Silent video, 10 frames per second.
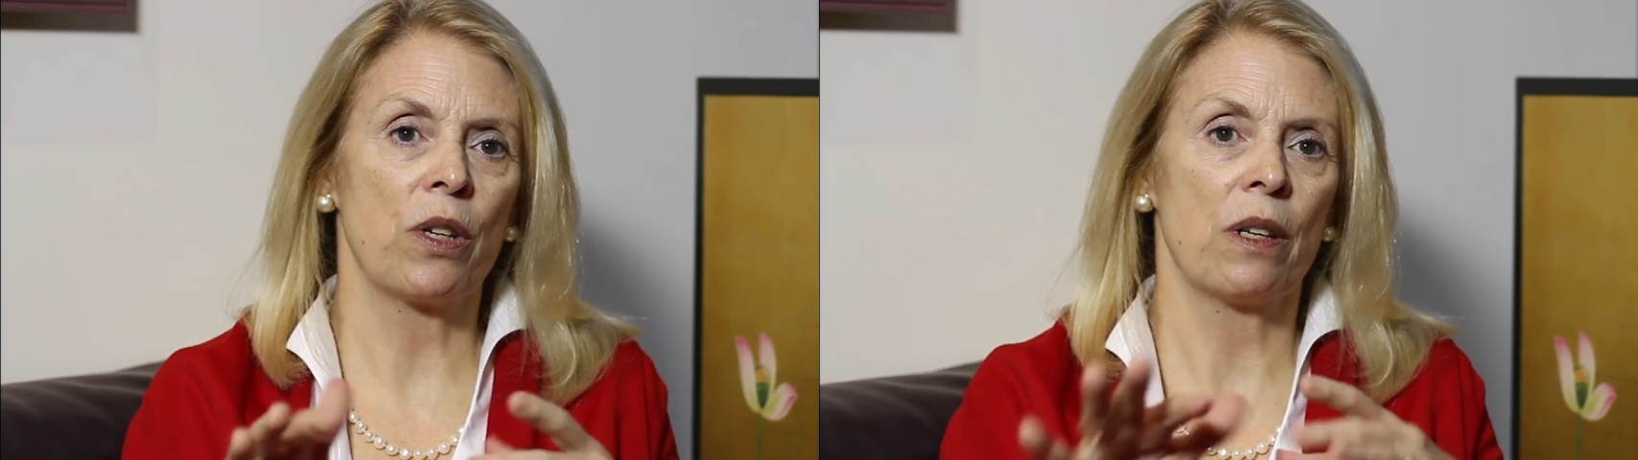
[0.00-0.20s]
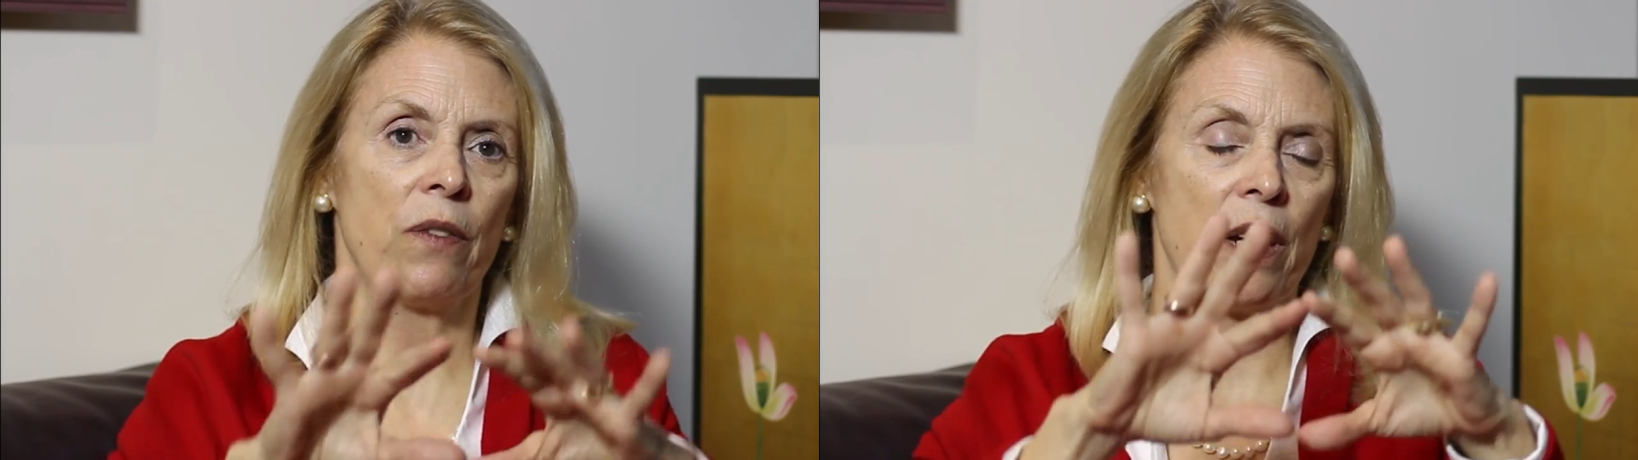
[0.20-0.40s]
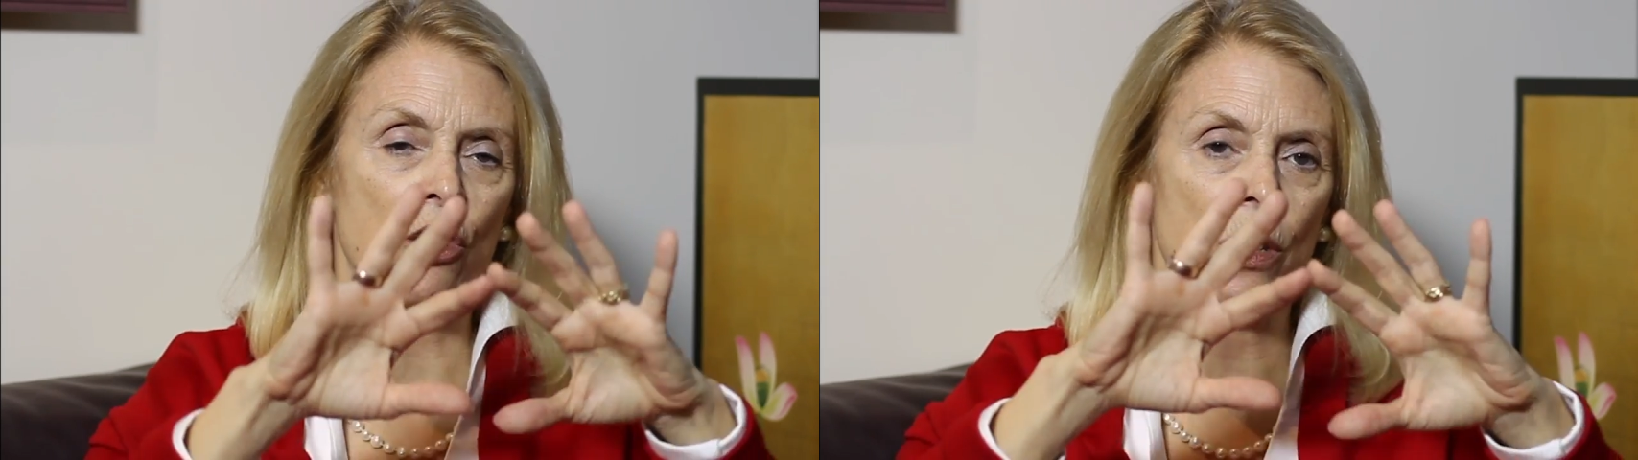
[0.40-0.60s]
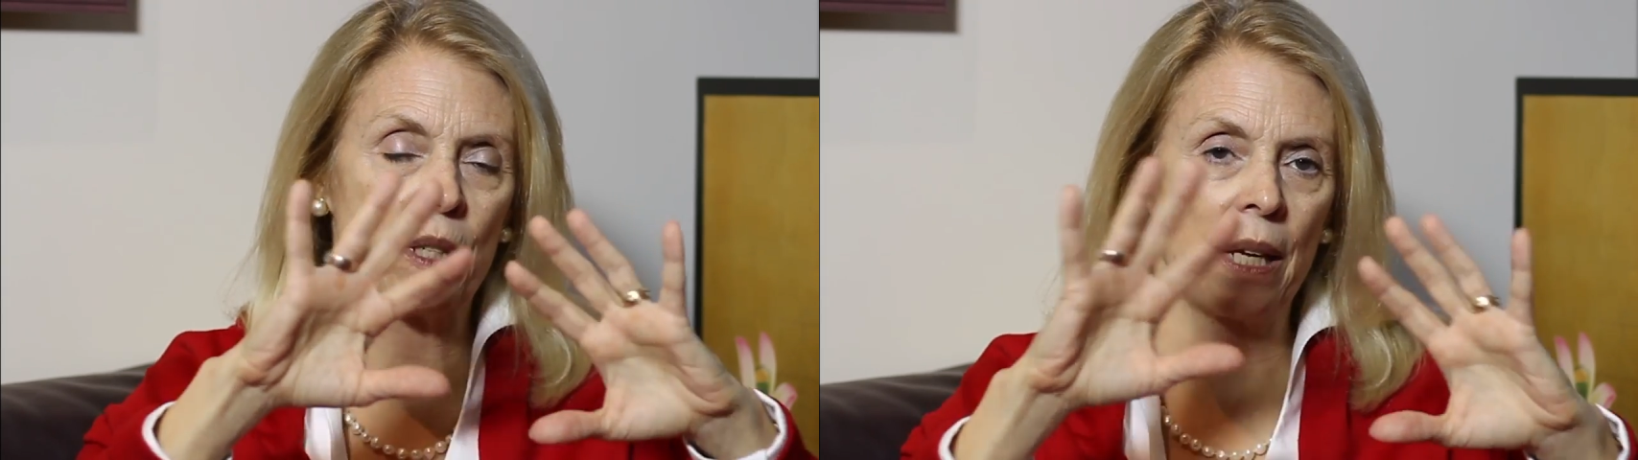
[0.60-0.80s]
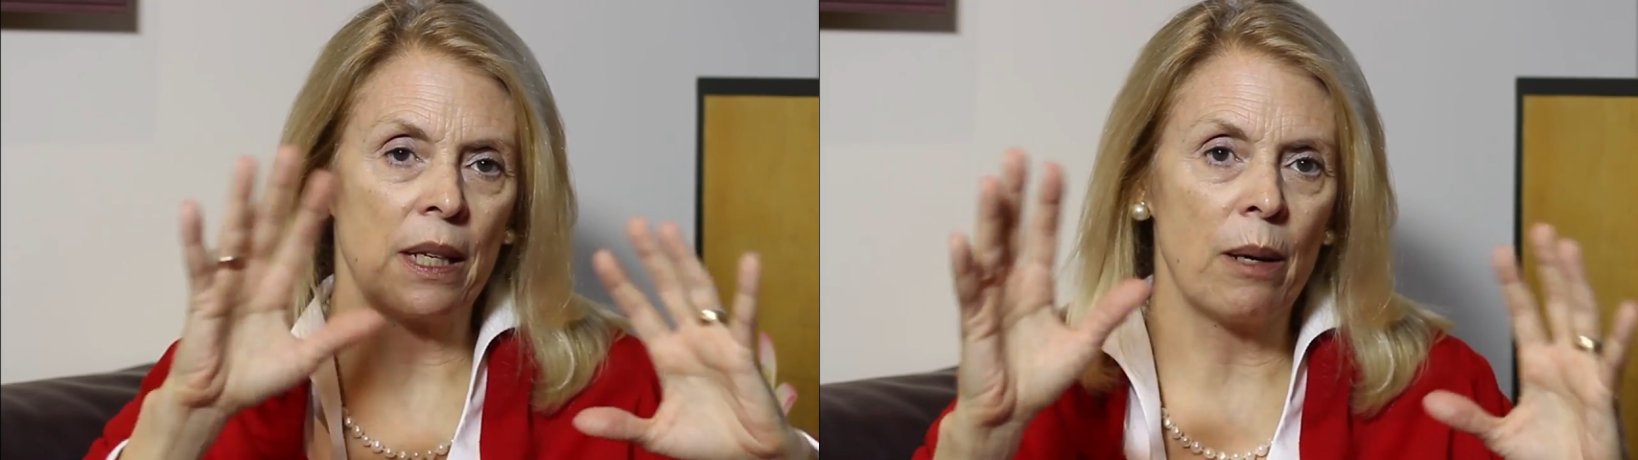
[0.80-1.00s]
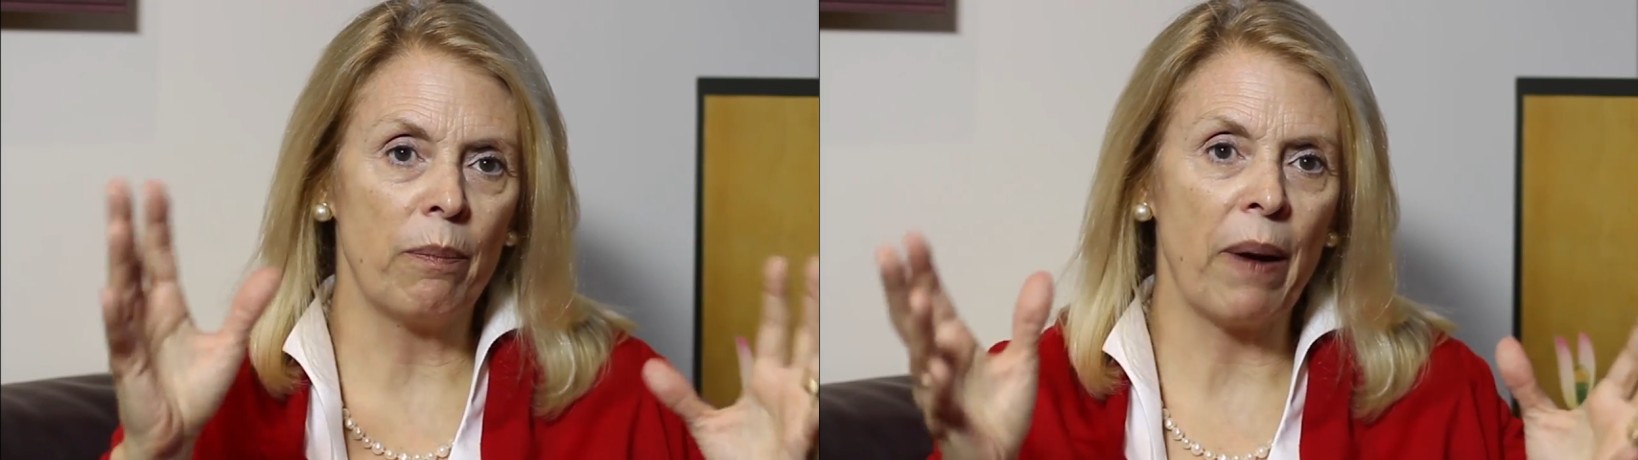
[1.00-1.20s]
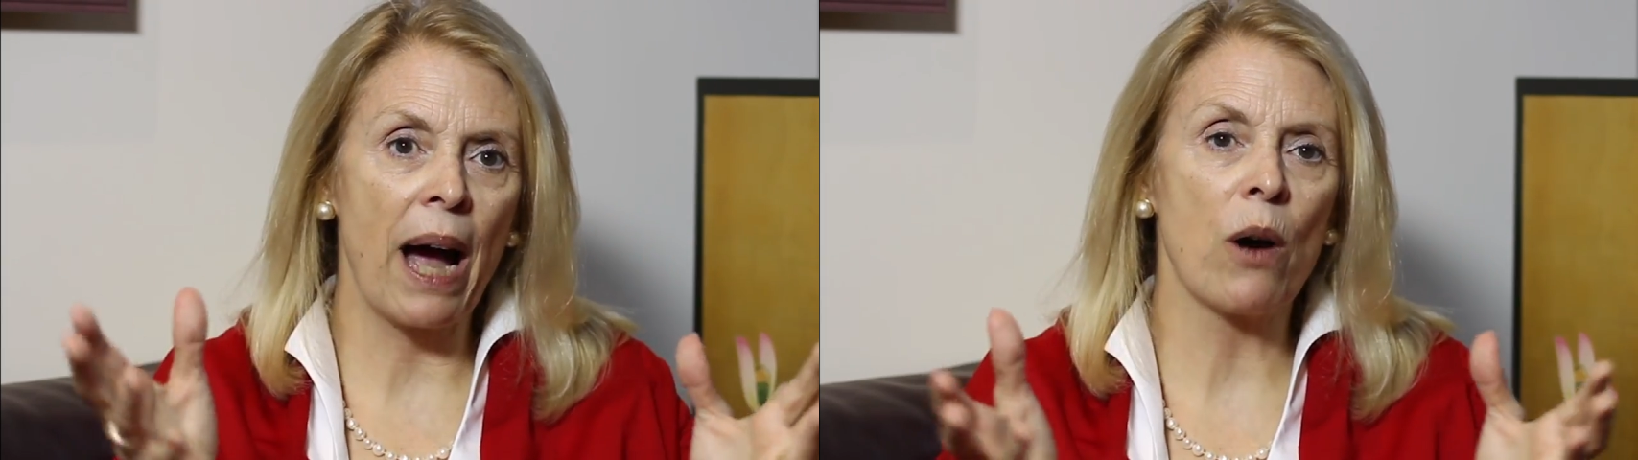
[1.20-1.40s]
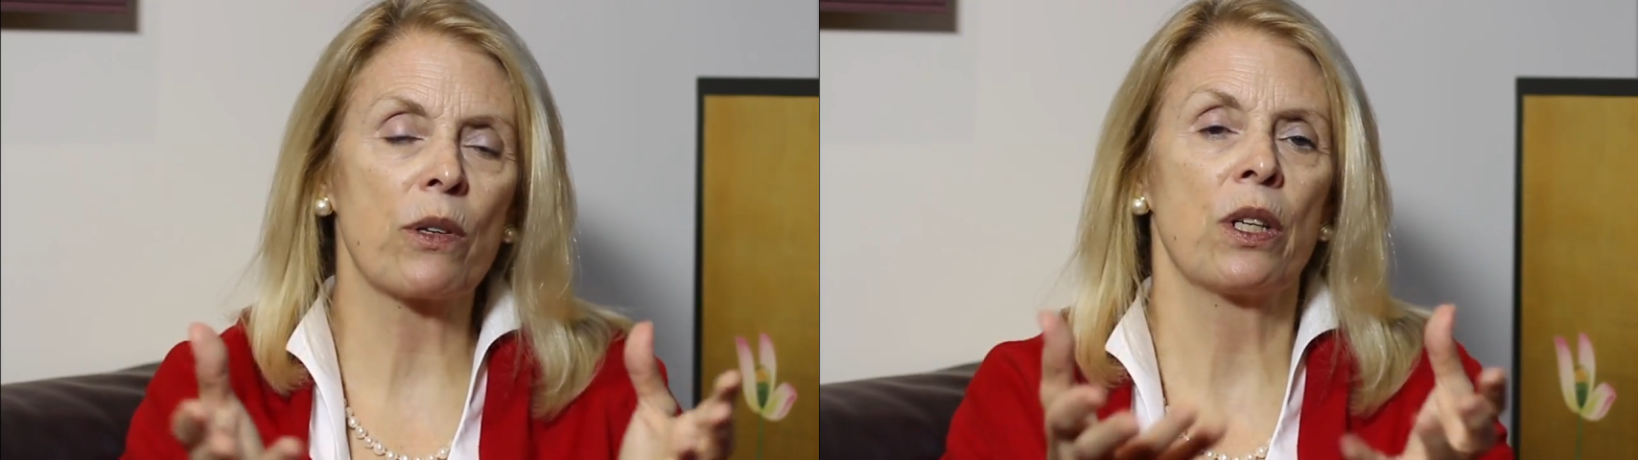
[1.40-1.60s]
innovations and
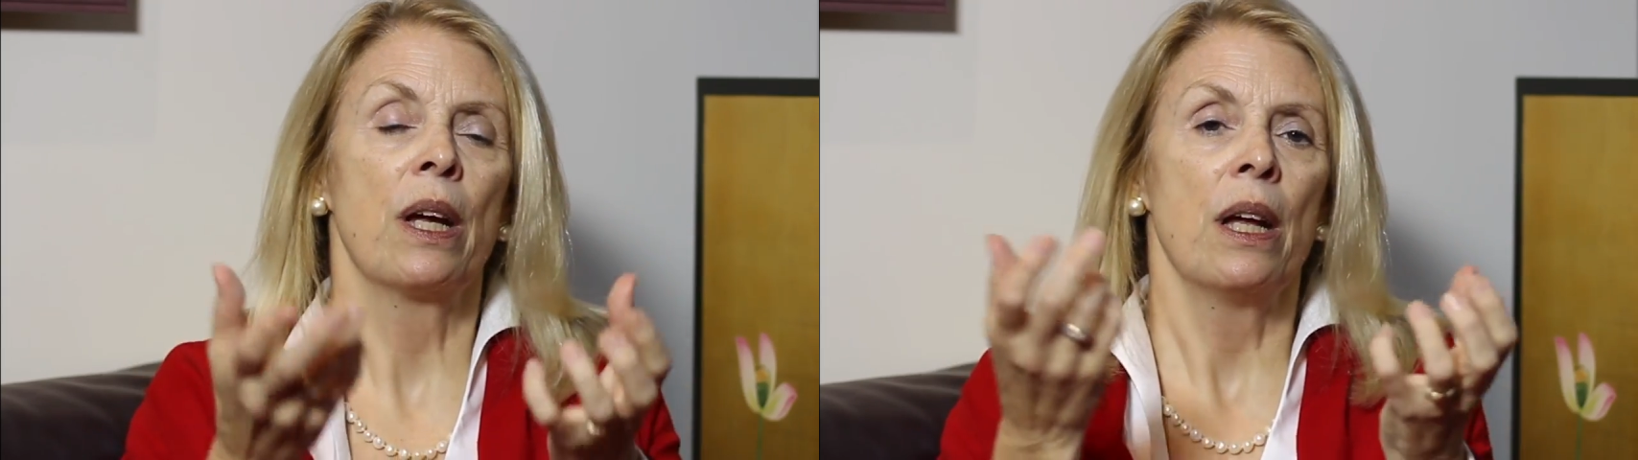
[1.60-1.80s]
about